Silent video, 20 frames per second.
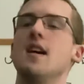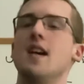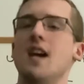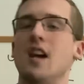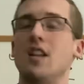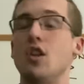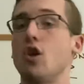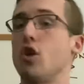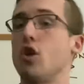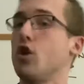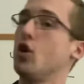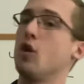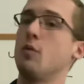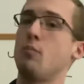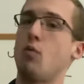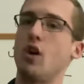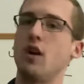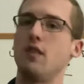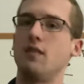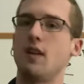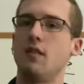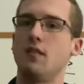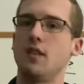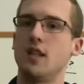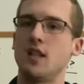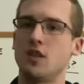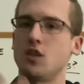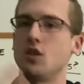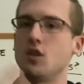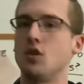And then the third point of
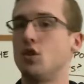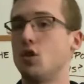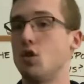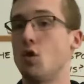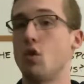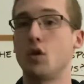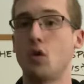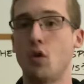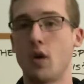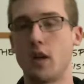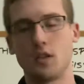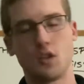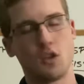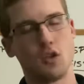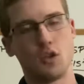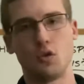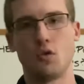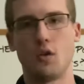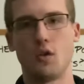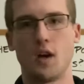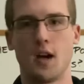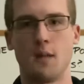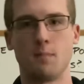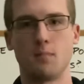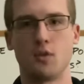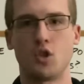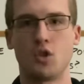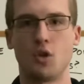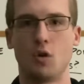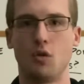evidence is you're going to do
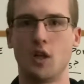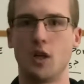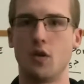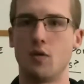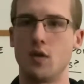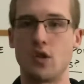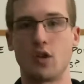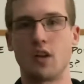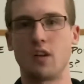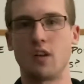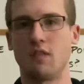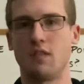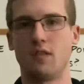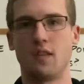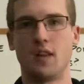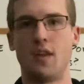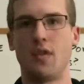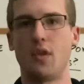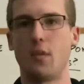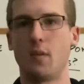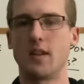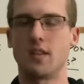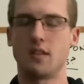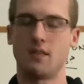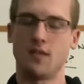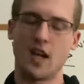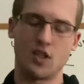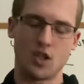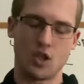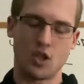solo, and you're going to fill out the rest of
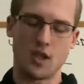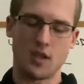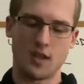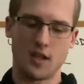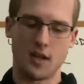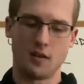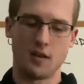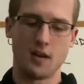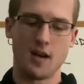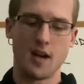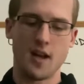that sheet there.